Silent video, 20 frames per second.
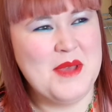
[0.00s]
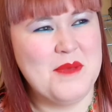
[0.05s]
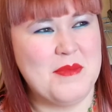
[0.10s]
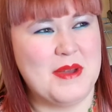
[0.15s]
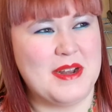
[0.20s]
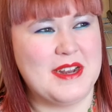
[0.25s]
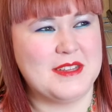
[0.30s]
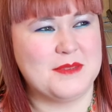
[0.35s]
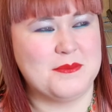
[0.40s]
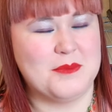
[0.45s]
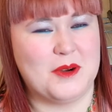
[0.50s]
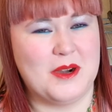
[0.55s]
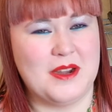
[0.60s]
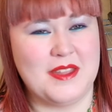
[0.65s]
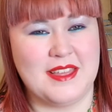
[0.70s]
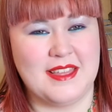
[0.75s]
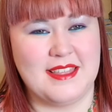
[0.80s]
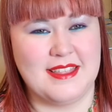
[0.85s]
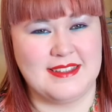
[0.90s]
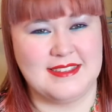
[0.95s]
But it's more
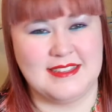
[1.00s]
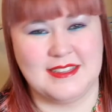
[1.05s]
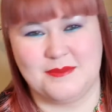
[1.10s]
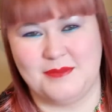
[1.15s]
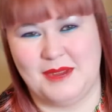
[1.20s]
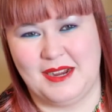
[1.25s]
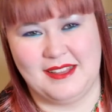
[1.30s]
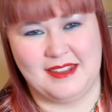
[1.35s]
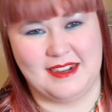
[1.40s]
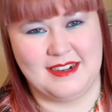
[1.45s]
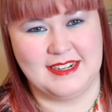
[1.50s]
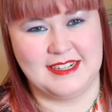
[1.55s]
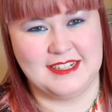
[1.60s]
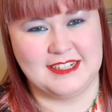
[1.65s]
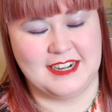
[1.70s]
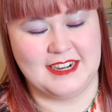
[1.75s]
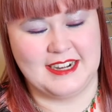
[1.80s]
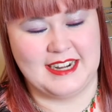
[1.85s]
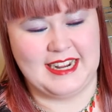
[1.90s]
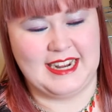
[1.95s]
that this is my learning
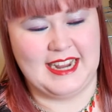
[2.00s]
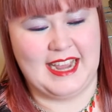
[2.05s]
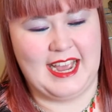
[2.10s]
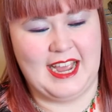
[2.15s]
journey.